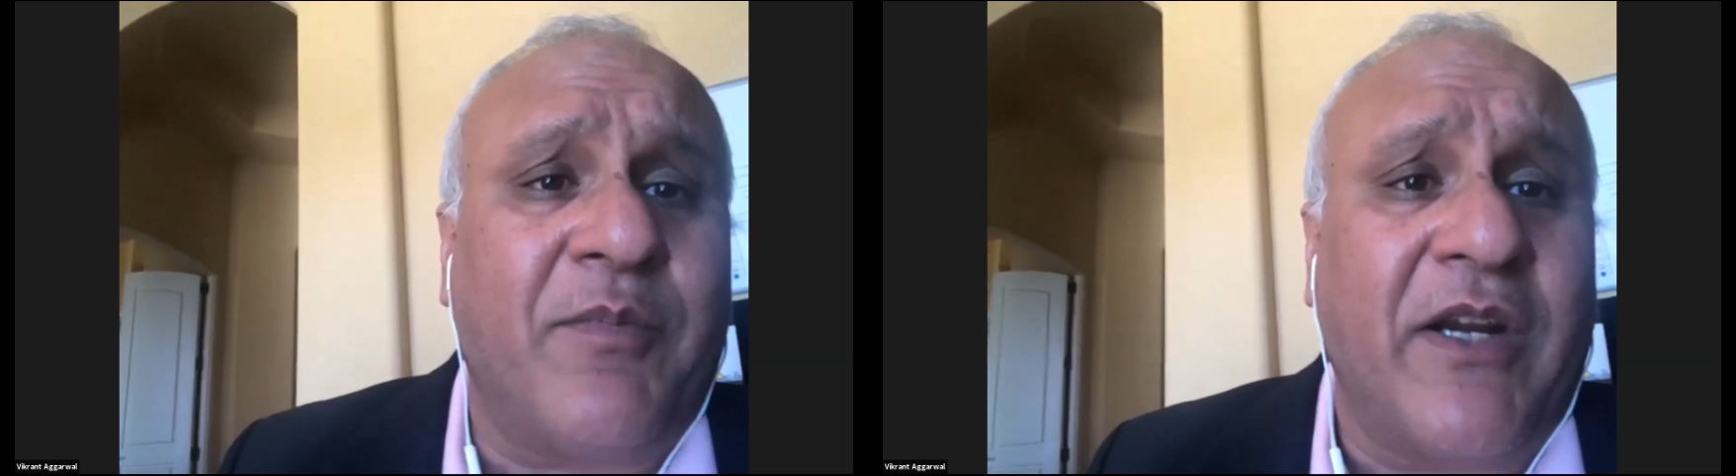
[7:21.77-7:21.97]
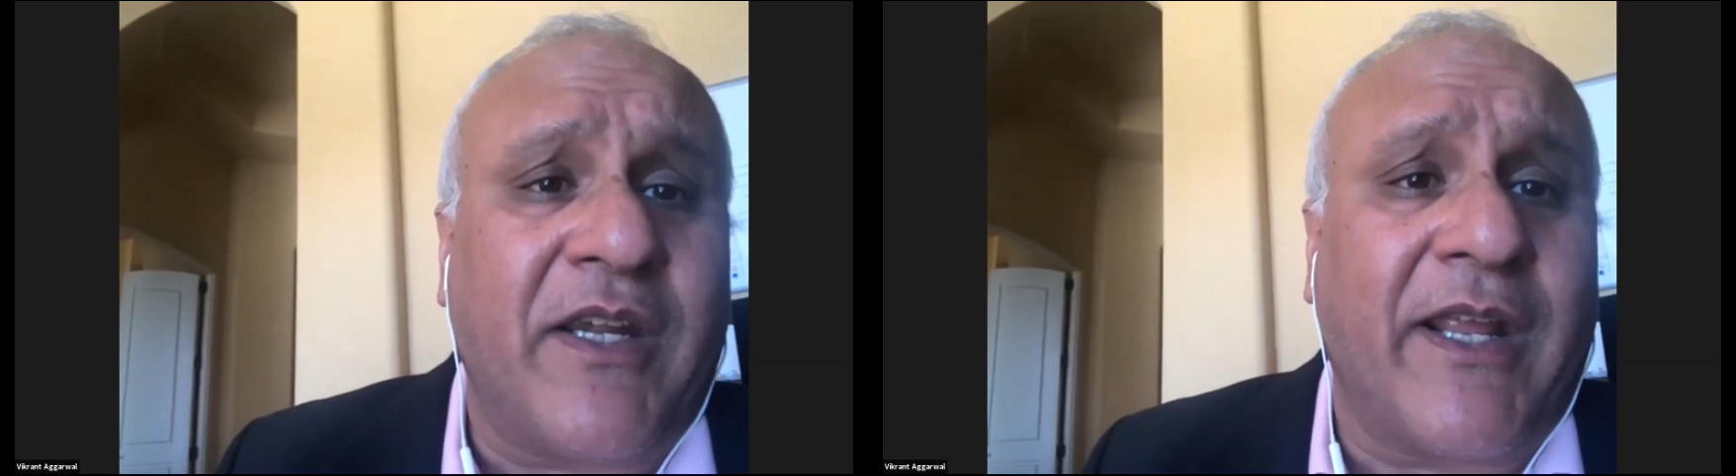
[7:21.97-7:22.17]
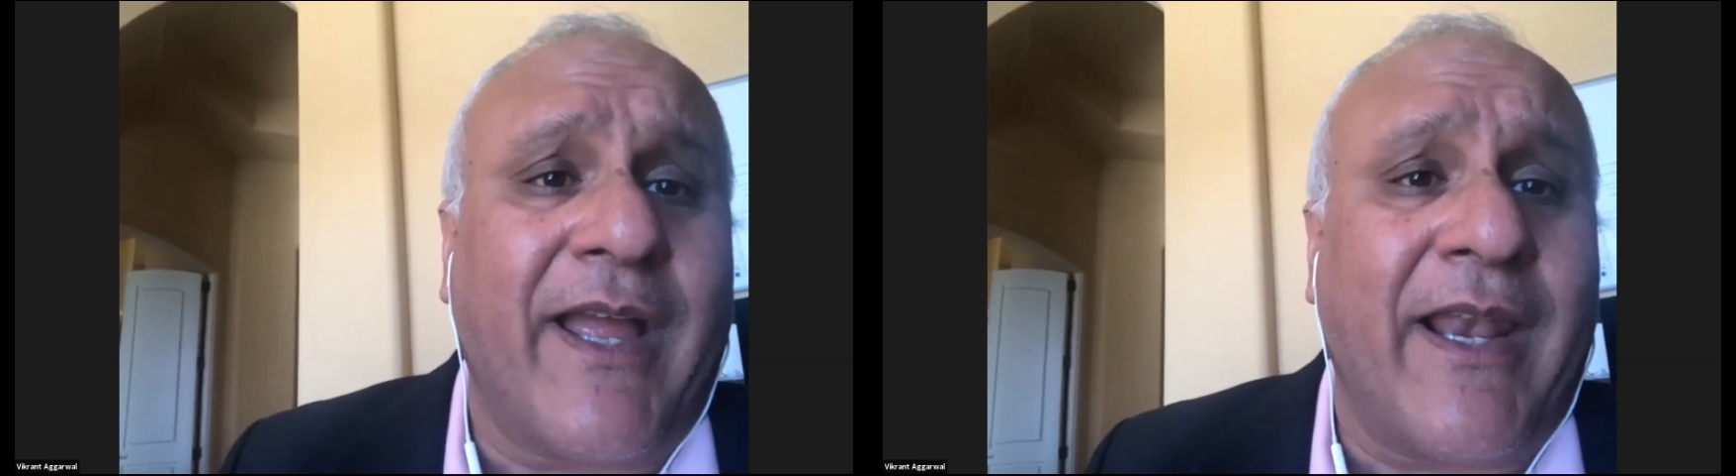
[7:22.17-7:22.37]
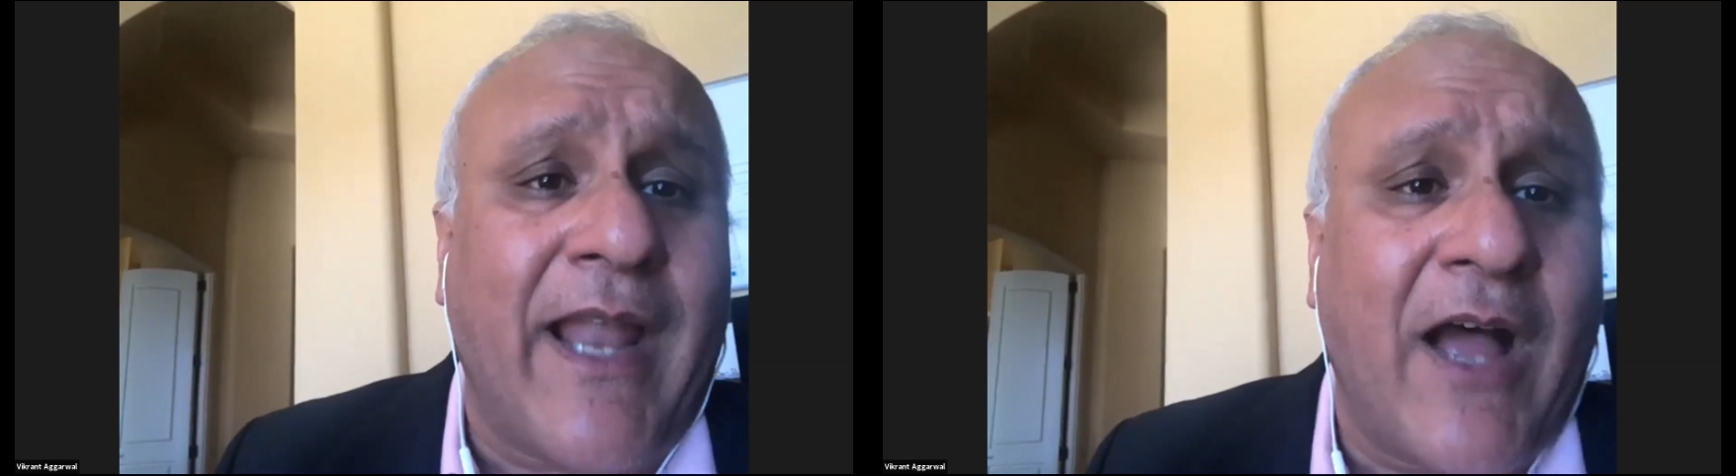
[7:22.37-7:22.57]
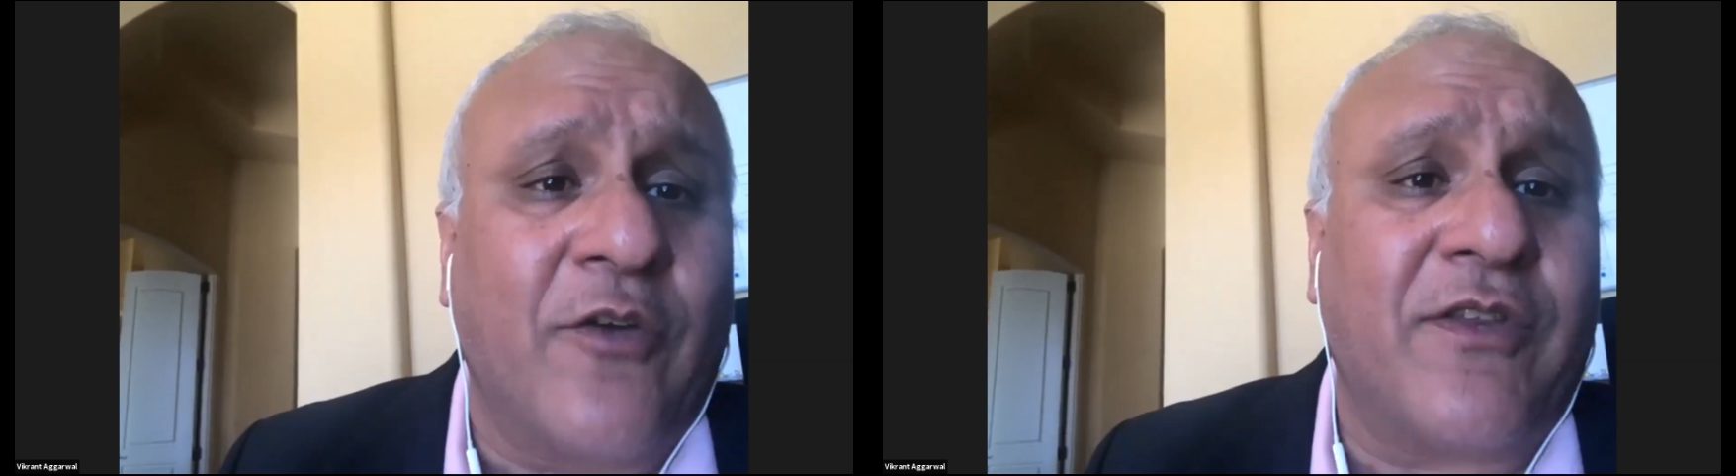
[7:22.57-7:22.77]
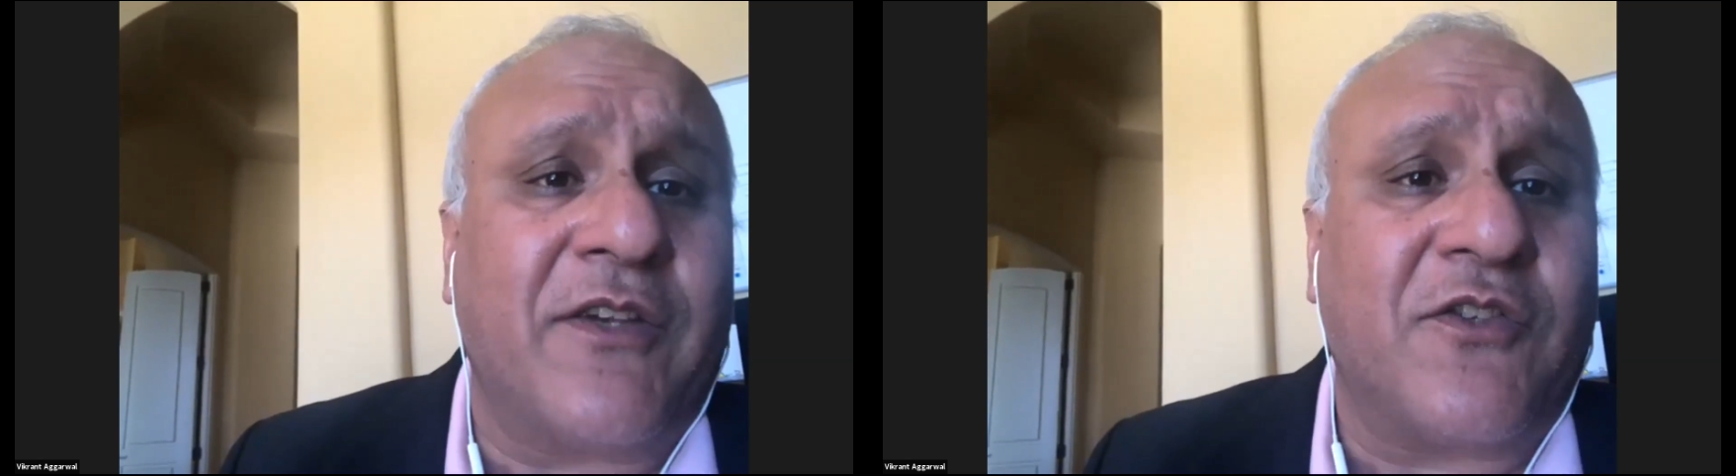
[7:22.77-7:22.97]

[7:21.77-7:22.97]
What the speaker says: printing allows us